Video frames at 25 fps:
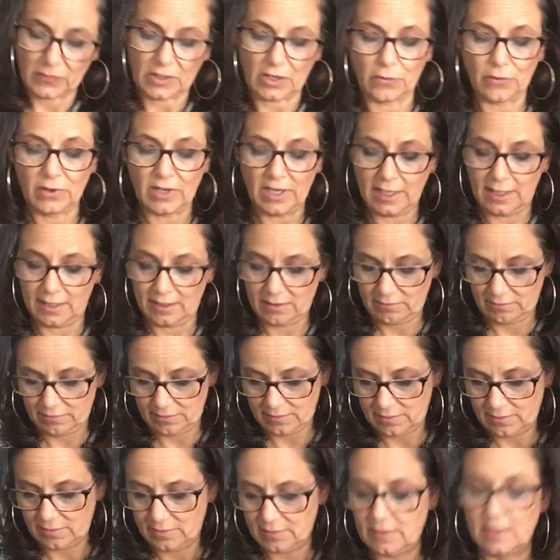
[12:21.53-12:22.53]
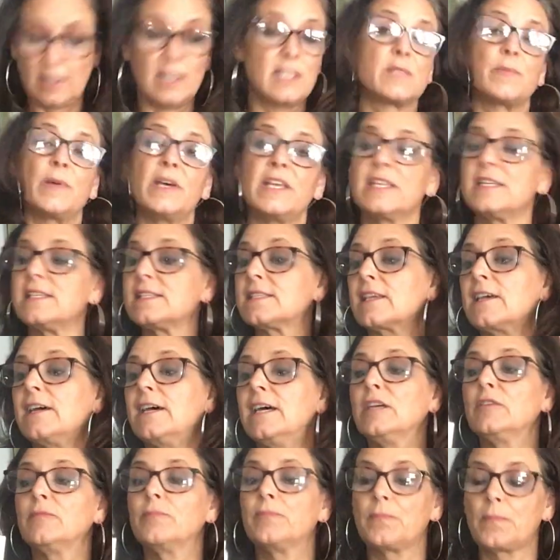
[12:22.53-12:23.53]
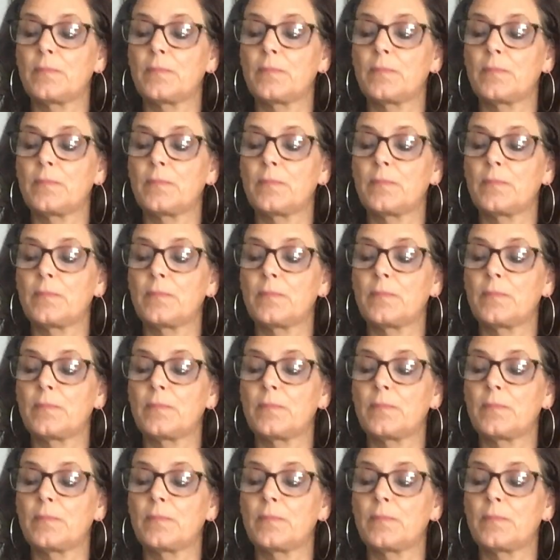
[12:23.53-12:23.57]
Okay, that's by this guy.